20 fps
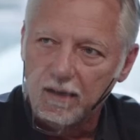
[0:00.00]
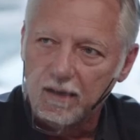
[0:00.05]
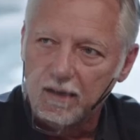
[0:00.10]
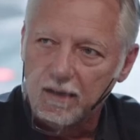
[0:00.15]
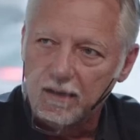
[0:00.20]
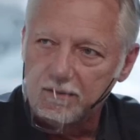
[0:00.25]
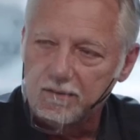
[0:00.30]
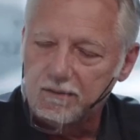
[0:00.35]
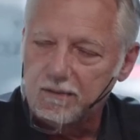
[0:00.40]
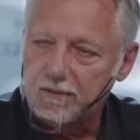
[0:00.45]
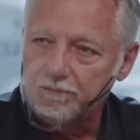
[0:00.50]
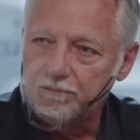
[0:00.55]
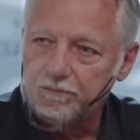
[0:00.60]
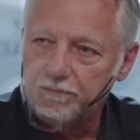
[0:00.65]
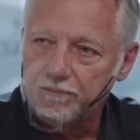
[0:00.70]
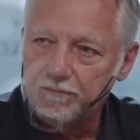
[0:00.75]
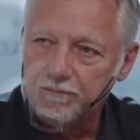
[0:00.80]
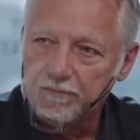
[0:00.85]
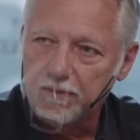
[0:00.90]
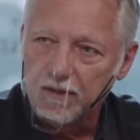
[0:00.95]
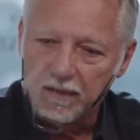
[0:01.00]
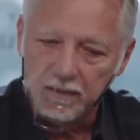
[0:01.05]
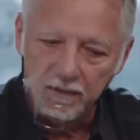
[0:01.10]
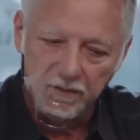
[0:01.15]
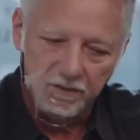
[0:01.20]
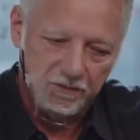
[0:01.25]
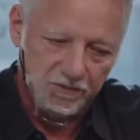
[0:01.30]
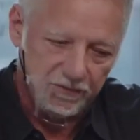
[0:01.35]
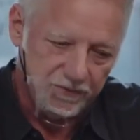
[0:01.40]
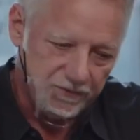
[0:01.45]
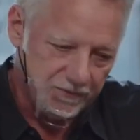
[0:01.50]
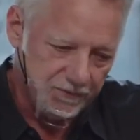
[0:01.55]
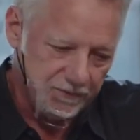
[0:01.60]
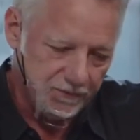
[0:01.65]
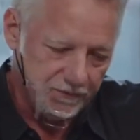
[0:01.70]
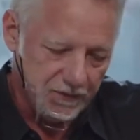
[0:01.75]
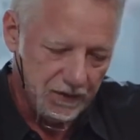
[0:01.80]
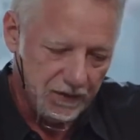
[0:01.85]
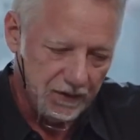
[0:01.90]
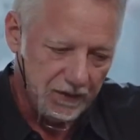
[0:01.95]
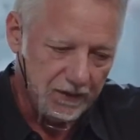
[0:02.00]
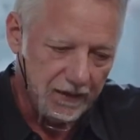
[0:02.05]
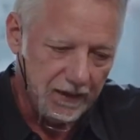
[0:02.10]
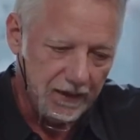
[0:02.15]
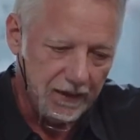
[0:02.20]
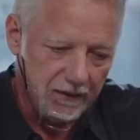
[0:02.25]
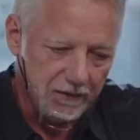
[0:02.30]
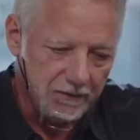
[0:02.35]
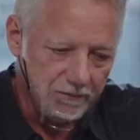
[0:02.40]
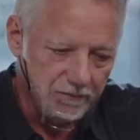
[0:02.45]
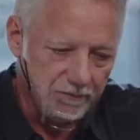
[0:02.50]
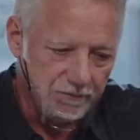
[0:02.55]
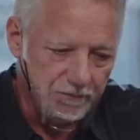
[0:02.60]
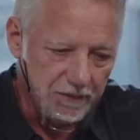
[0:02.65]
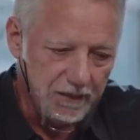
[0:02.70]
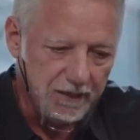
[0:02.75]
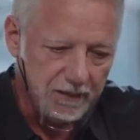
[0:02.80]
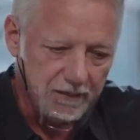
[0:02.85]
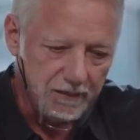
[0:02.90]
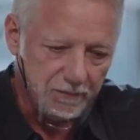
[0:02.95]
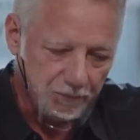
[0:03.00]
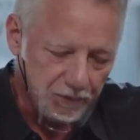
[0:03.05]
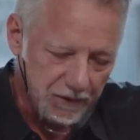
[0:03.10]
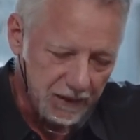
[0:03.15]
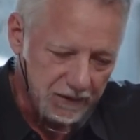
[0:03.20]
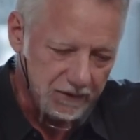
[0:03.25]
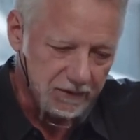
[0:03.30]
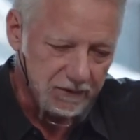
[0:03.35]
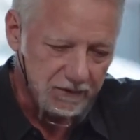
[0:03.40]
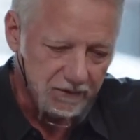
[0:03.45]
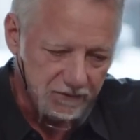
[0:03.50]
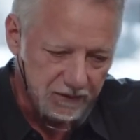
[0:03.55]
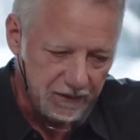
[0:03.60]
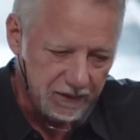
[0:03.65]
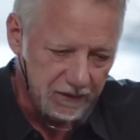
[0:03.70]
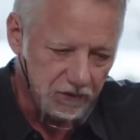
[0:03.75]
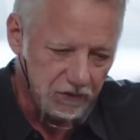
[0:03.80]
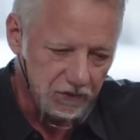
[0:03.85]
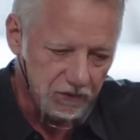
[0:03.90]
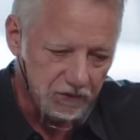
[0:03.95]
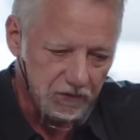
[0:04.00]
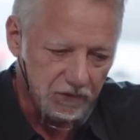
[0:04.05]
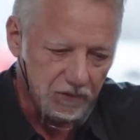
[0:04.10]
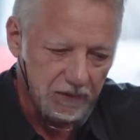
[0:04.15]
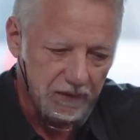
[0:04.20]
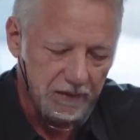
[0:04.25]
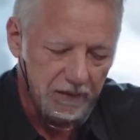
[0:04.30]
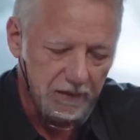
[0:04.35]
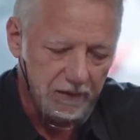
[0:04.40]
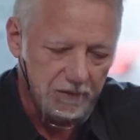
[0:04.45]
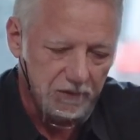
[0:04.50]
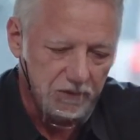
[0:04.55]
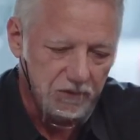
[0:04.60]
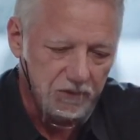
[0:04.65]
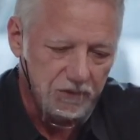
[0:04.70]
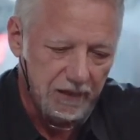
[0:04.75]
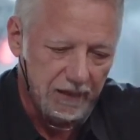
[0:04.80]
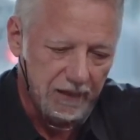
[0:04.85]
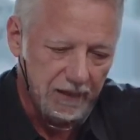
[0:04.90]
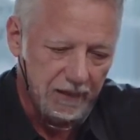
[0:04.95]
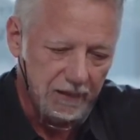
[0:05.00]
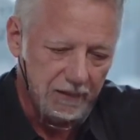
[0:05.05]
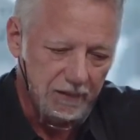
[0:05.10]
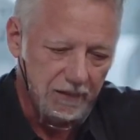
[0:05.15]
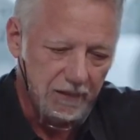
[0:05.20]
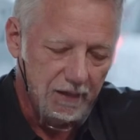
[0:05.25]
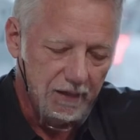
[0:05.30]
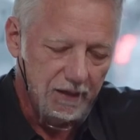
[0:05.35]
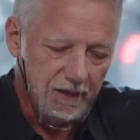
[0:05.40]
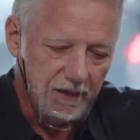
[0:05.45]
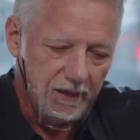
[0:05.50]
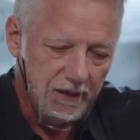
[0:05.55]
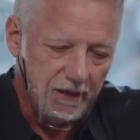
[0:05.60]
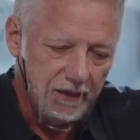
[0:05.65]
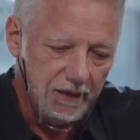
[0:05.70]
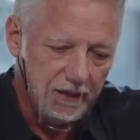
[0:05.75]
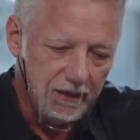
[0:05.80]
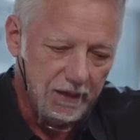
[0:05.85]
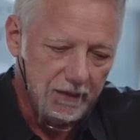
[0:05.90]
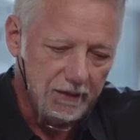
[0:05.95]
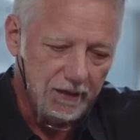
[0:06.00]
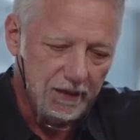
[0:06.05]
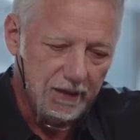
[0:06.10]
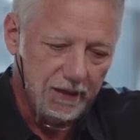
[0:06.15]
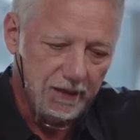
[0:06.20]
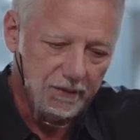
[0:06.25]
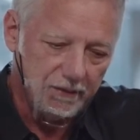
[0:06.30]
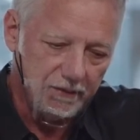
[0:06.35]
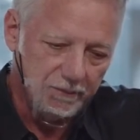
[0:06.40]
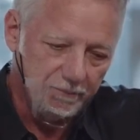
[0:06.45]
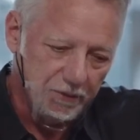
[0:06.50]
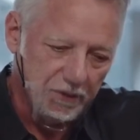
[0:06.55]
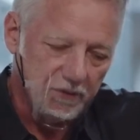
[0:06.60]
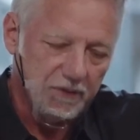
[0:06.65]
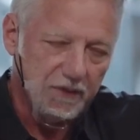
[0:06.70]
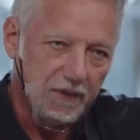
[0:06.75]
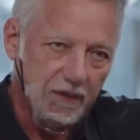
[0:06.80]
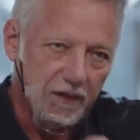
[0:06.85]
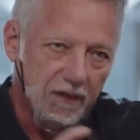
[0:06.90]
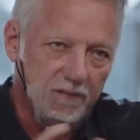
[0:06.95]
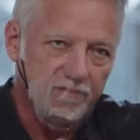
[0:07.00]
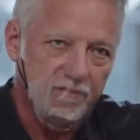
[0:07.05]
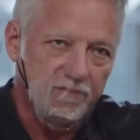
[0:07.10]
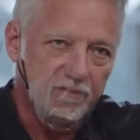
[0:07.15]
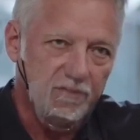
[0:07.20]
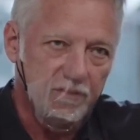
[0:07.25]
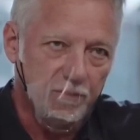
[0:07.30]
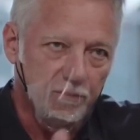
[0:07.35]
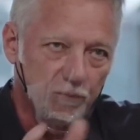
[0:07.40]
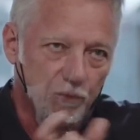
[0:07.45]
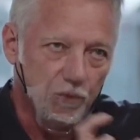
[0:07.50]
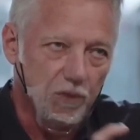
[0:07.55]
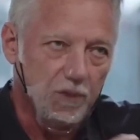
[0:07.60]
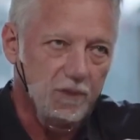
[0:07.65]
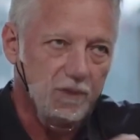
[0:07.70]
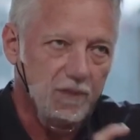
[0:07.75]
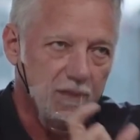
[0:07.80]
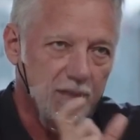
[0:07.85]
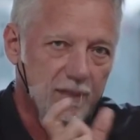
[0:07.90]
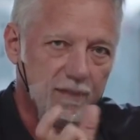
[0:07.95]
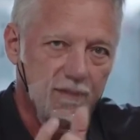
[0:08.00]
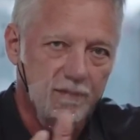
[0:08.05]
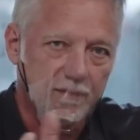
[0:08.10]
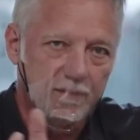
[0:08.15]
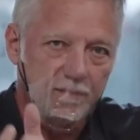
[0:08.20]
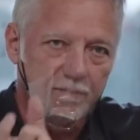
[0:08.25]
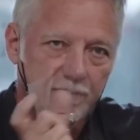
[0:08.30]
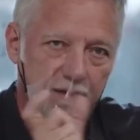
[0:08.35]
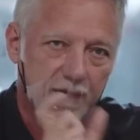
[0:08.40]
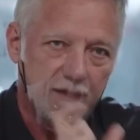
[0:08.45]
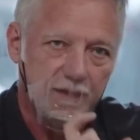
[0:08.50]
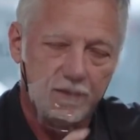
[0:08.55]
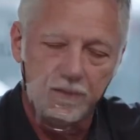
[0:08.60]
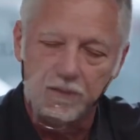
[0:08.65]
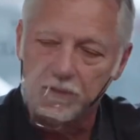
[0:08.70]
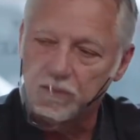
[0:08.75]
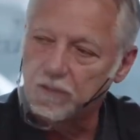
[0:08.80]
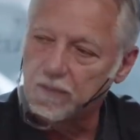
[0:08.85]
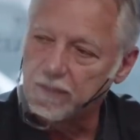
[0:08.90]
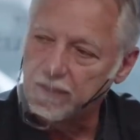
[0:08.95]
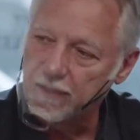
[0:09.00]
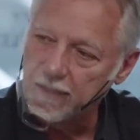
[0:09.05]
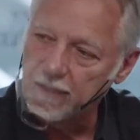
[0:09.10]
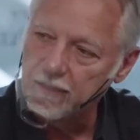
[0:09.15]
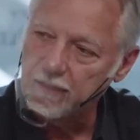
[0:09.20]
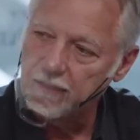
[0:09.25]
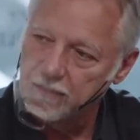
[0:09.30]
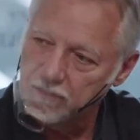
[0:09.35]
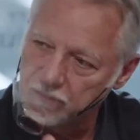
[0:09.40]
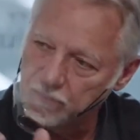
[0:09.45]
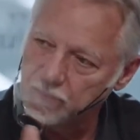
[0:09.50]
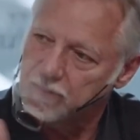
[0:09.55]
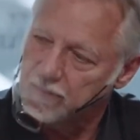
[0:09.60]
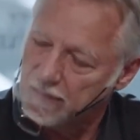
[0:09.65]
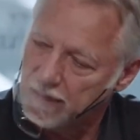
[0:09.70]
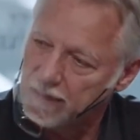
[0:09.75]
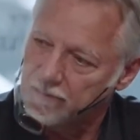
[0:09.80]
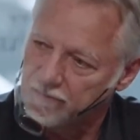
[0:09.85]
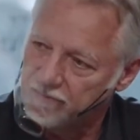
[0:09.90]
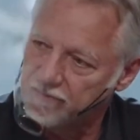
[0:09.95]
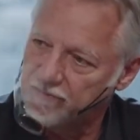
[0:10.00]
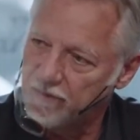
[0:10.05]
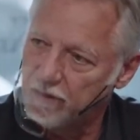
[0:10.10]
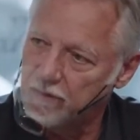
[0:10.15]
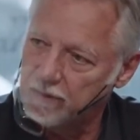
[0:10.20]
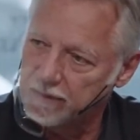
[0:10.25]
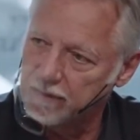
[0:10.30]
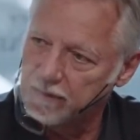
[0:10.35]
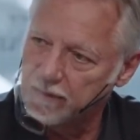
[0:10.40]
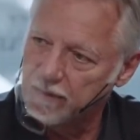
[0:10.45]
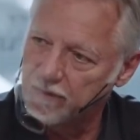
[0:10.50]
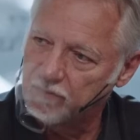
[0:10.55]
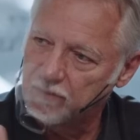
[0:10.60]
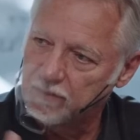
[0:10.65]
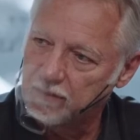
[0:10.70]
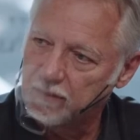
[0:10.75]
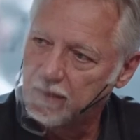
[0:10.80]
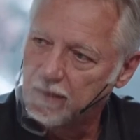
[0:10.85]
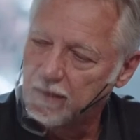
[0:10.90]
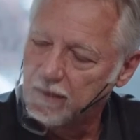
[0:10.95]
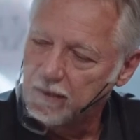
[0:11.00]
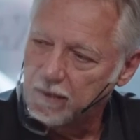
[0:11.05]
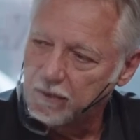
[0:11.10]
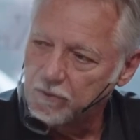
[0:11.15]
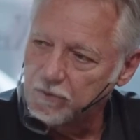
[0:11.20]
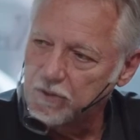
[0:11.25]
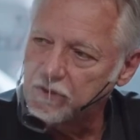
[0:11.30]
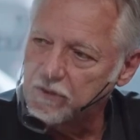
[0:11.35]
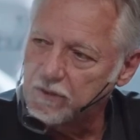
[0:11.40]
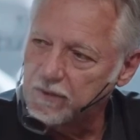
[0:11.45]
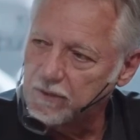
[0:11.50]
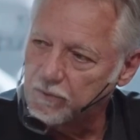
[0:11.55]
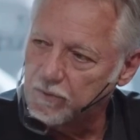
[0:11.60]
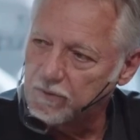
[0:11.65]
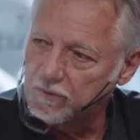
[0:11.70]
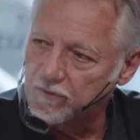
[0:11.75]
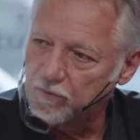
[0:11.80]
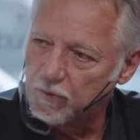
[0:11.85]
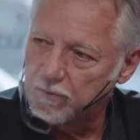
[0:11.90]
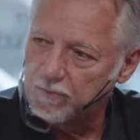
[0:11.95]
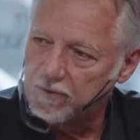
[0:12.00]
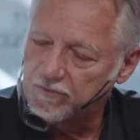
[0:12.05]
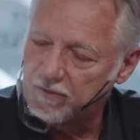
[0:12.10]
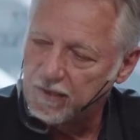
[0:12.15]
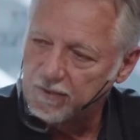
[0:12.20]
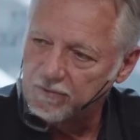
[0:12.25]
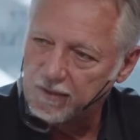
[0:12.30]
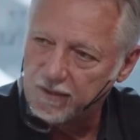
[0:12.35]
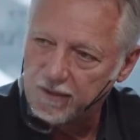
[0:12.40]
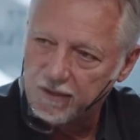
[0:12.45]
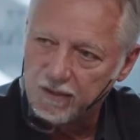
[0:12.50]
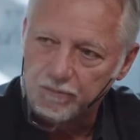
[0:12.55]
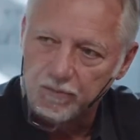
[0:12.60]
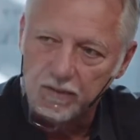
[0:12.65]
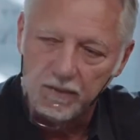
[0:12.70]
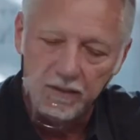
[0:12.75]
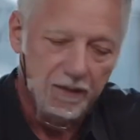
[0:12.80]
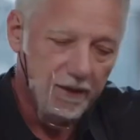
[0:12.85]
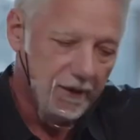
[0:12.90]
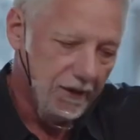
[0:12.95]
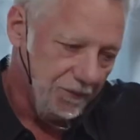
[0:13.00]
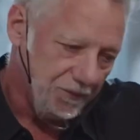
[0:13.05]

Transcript: a deep kind of, again, being in the presence of nature and trying to understand it, and building off of some work that I did back in the early 80s with that falling in love with originally with the 4x5 camera,